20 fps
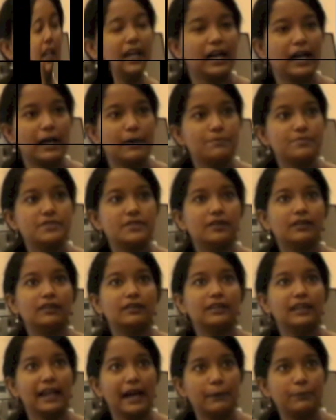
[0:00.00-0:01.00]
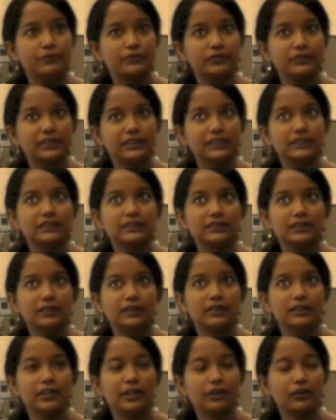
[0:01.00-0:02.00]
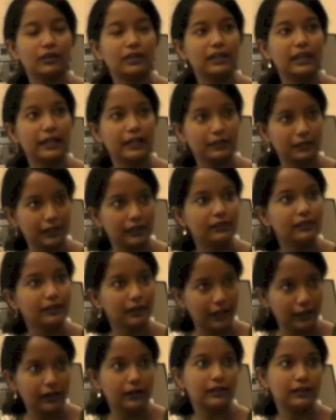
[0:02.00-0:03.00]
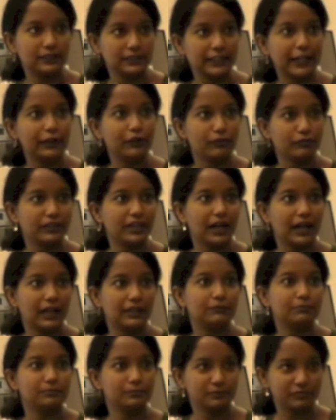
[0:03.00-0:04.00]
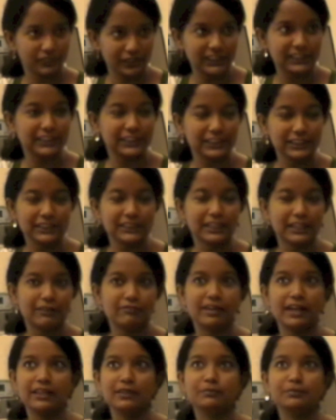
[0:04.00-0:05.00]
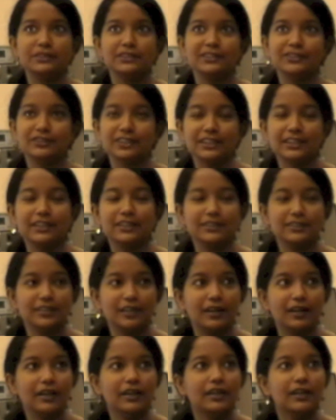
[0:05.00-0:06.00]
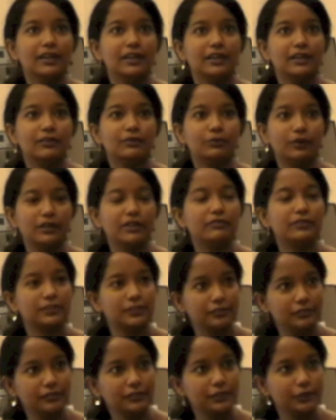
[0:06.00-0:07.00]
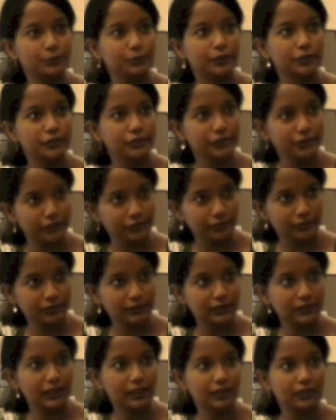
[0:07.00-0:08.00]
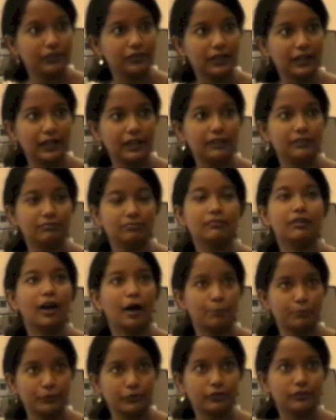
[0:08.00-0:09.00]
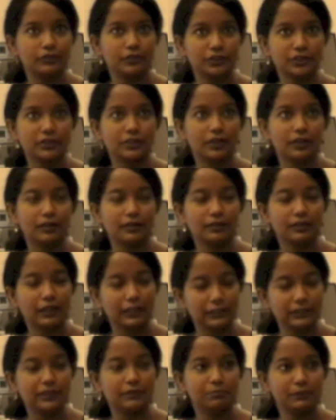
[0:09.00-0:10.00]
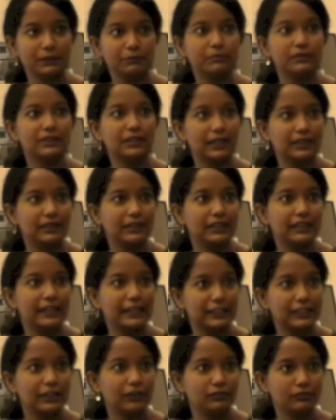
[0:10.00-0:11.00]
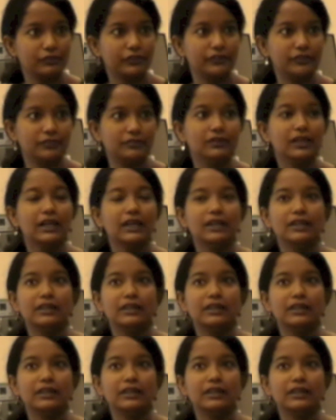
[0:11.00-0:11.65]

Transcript: the labs uh, the libraries uh, they're all like uh, uh state of the art facilities are available you can uh, whatever tools you want to use you can approach uh, concerned people and they'll get it out for you